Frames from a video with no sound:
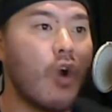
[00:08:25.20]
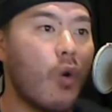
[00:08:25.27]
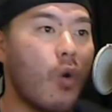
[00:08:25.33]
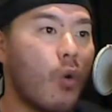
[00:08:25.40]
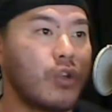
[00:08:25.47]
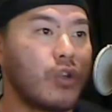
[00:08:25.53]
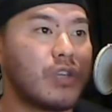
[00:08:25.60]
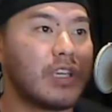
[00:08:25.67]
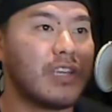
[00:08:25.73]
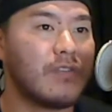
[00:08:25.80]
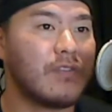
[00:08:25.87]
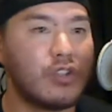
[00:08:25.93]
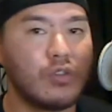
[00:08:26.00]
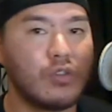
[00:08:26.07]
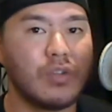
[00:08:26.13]
Or you can
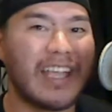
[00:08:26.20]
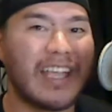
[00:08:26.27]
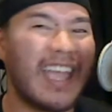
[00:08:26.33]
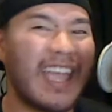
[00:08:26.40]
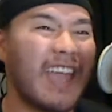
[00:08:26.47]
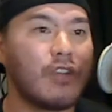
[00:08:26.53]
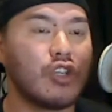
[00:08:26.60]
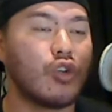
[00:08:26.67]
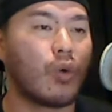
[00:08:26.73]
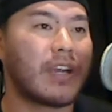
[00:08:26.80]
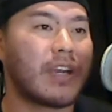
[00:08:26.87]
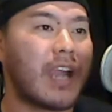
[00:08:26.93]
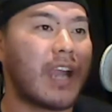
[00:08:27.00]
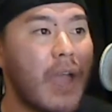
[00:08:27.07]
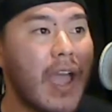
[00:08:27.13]
even do like every door
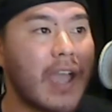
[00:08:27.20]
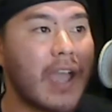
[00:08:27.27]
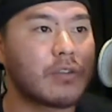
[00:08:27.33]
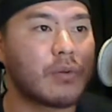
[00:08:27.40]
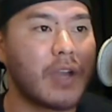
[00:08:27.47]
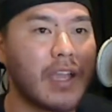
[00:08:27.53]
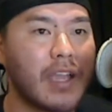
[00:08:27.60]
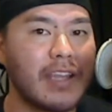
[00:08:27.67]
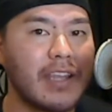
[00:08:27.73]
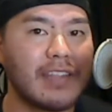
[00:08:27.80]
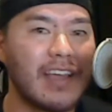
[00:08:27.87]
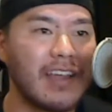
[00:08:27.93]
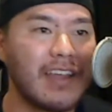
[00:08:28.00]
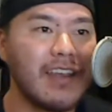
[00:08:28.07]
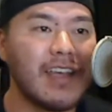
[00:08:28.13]
direct, right?
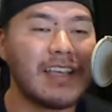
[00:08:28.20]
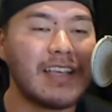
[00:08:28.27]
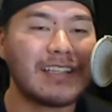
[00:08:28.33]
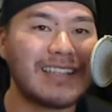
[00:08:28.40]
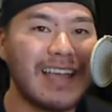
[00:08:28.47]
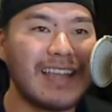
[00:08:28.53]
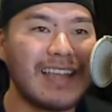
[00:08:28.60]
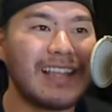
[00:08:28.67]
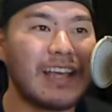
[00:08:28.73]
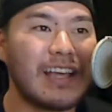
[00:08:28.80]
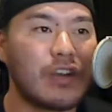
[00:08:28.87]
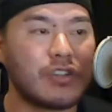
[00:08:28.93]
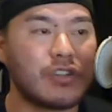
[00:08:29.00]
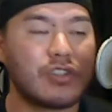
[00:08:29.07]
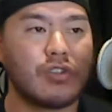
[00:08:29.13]
And then send
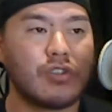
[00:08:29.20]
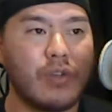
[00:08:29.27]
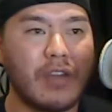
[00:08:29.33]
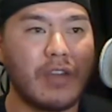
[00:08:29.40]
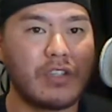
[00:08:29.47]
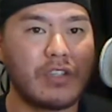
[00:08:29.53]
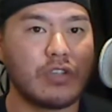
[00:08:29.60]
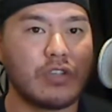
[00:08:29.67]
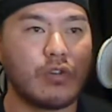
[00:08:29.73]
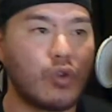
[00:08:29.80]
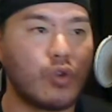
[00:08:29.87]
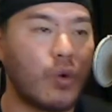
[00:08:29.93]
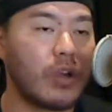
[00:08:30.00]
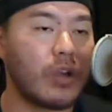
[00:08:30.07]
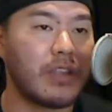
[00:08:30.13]
letters to every single
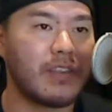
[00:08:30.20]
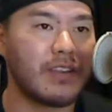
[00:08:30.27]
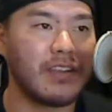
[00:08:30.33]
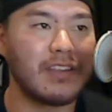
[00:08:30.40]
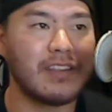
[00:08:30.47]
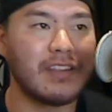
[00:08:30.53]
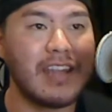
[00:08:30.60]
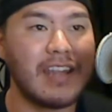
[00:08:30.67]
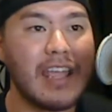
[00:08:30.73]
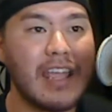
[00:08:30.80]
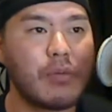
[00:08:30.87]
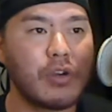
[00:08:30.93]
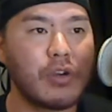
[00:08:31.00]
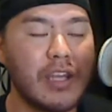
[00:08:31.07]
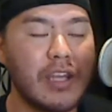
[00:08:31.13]
door in the
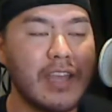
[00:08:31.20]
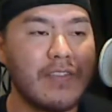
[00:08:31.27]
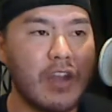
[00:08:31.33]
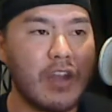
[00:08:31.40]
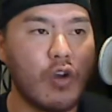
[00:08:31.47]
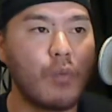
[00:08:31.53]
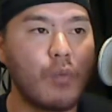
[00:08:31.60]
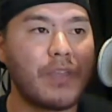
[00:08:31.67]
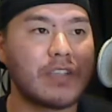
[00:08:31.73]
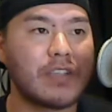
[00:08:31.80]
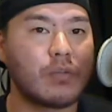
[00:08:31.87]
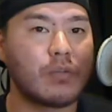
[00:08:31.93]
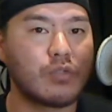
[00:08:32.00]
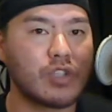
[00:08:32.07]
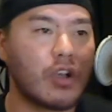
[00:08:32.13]
neighborhood, and then hope that
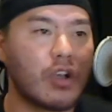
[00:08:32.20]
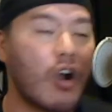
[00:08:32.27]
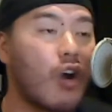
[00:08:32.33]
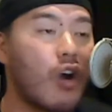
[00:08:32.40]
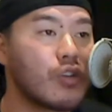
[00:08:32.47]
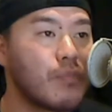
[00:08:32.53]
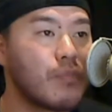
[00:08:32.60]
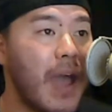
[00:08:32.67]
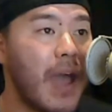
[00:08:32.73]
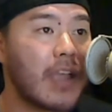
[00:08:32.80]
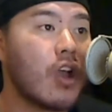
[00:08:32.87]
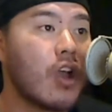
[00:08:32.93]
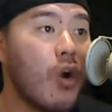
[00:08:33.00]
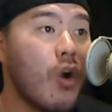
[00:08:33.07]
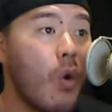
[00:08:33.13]
someone's going to call you
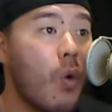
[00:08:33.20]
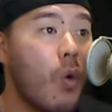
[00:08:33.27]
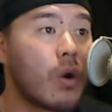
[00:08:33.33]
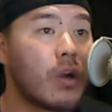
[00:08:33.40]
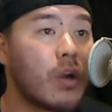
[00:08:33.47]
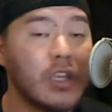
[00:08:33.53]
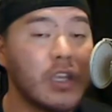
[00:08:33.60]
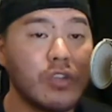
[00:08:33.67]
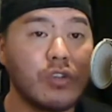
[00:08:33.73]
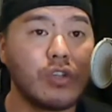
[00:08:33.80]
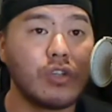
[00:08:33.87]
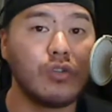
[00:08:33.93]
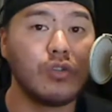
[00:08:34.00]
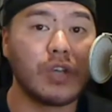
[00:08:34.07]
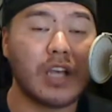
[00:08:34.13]
back. Or you
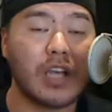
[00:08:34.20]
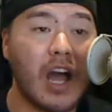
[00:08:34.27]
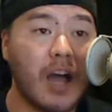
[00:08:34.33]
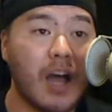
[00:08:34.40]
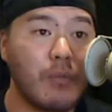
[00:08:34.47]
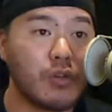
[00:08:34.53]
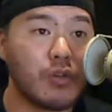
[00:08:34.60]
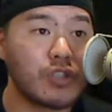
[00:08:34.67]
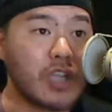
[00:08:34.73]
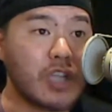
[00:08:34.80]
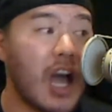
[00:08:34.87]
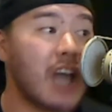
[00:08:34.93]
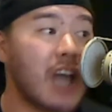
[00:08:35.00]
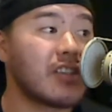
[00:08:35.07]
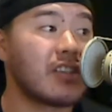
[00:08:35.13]
can do a most
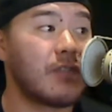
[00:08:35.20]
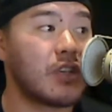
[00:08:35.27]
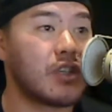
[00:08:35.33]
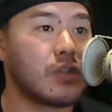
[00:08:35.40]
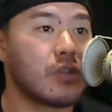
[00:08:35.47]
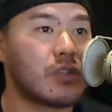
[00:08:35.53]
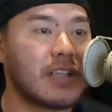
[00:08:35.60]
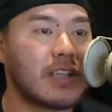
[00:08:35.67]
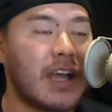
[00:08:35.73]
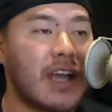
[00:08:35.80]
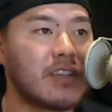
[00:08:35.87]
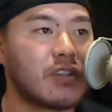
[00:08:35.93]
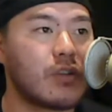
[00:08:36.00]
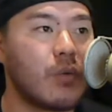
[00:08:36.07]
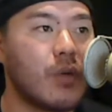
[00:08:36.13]
cost-efficient
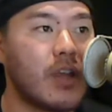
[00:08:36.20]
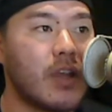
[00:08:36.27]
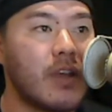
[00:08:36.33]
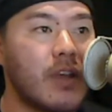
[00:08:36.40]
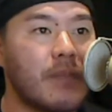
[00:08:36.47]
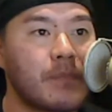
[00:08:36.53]
side, is the what?